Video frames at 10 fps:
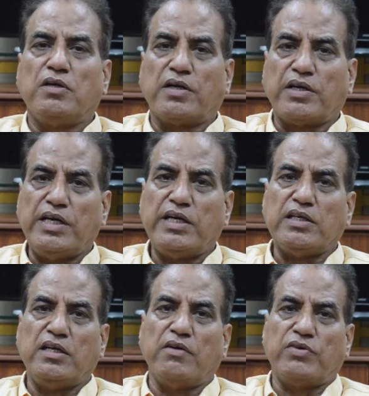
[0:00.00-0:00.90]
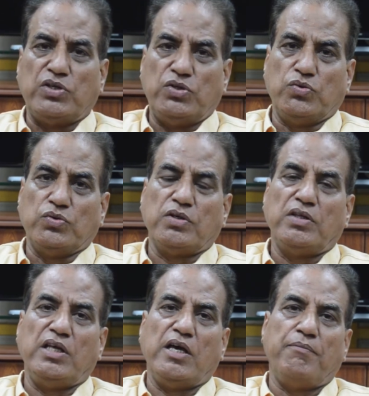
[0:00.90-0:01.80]
create in our youth
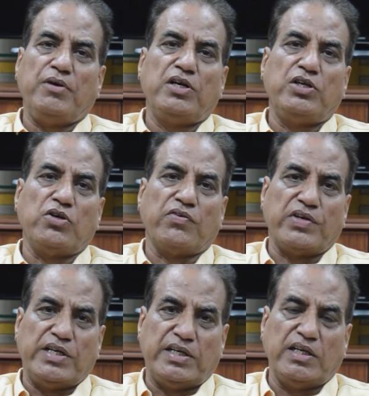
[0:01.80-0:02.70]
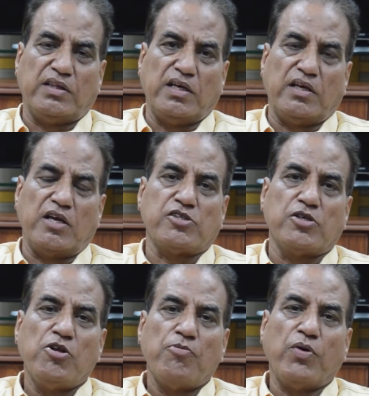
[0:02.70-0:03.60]
the ability of creating thinking,
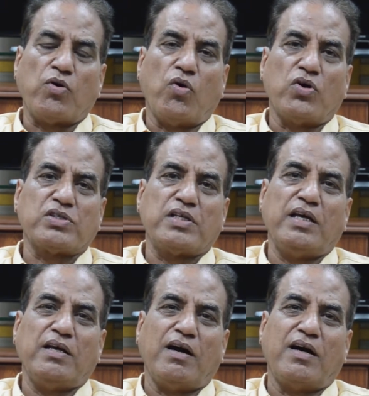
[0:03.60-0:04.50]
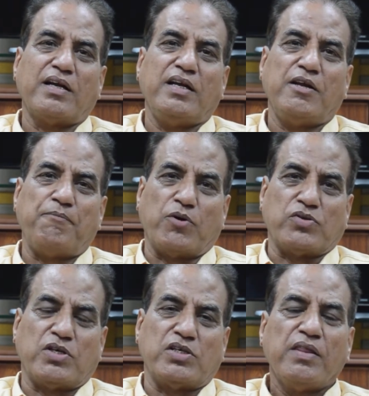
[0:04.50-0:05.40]
because they are in a
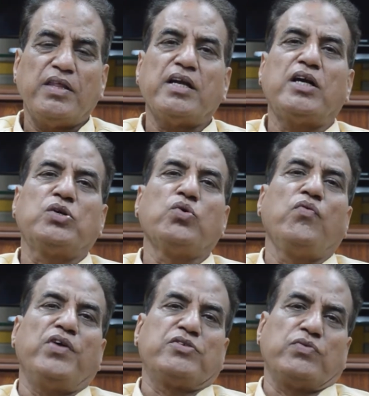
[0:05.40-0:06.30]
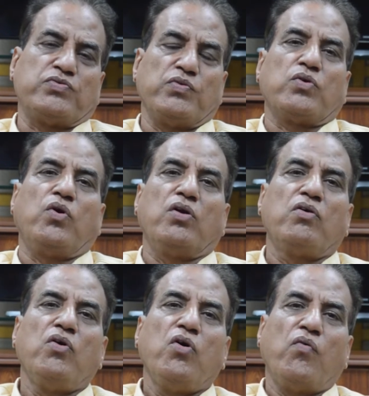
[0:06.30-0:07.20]
process. There are two ways which we call.
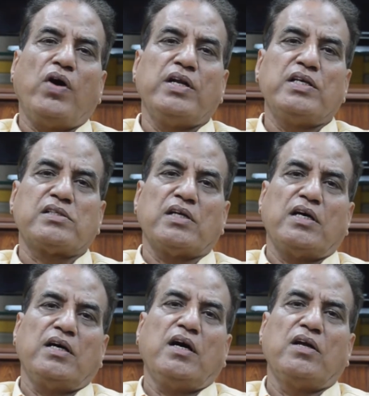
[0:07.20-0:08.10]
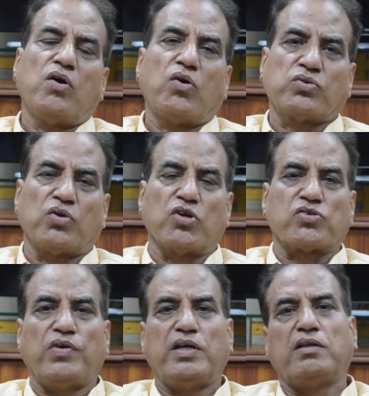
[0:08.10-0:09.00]
One is the
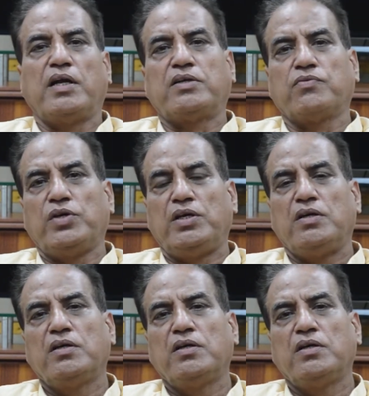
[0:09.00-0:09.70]
unorthodox way, that we